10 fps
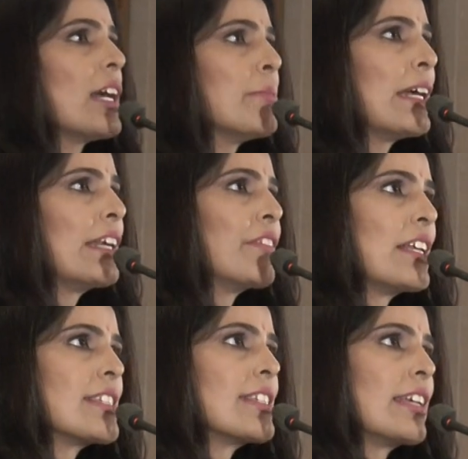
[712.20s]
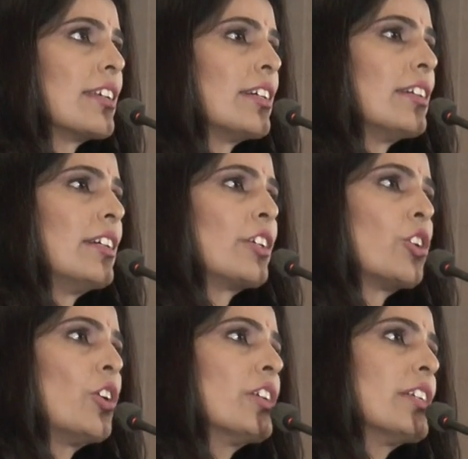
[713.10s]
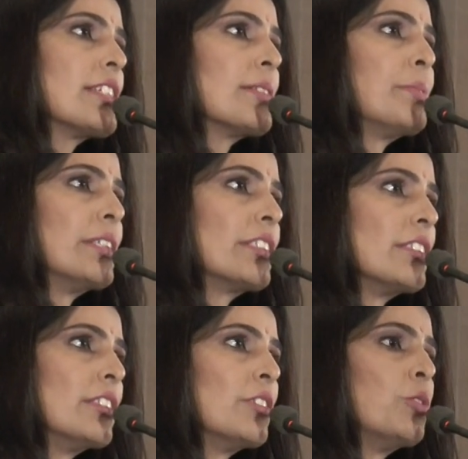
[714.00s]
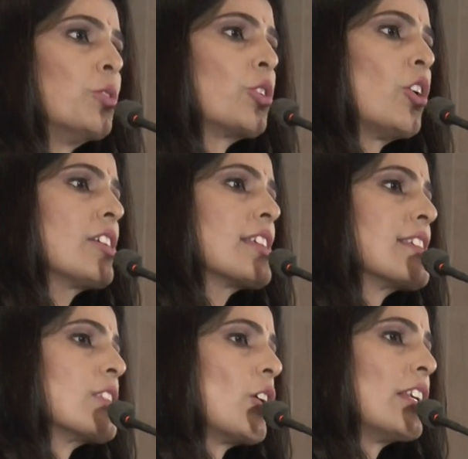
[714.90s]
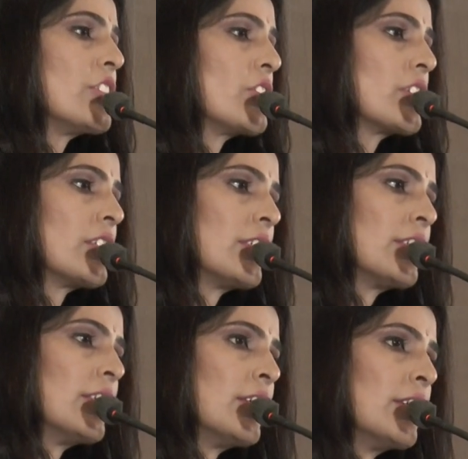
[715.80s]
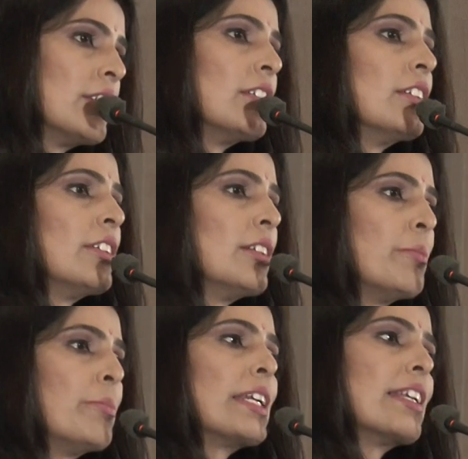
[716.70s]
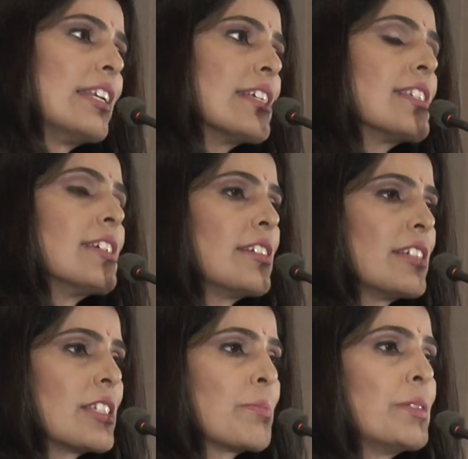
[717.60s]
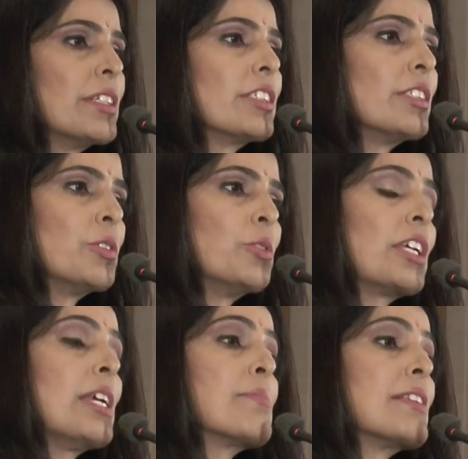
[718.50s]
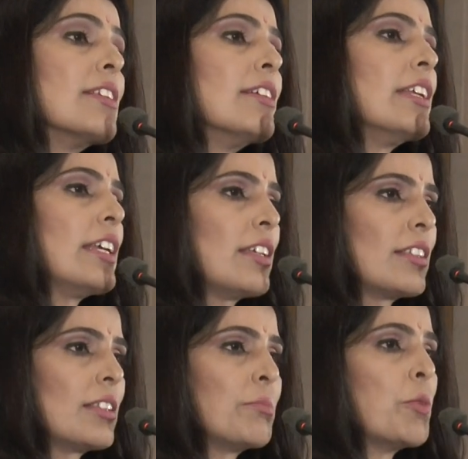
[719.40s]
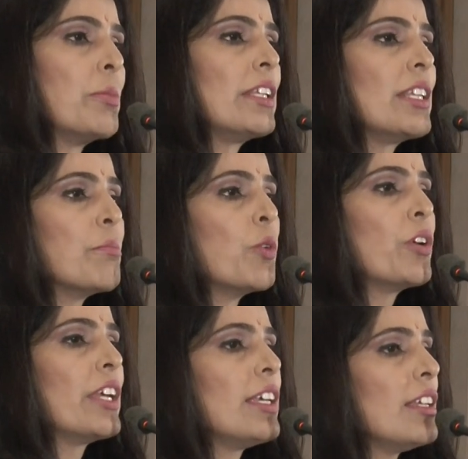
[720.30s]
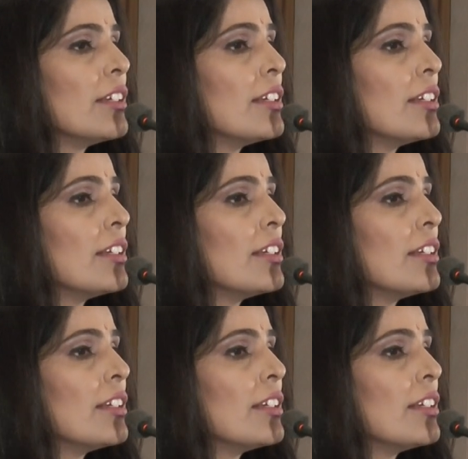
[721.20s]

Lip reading: Lama had once said, a talker is a person who talks his knowledge, but a listener is a person who keeps learning the more he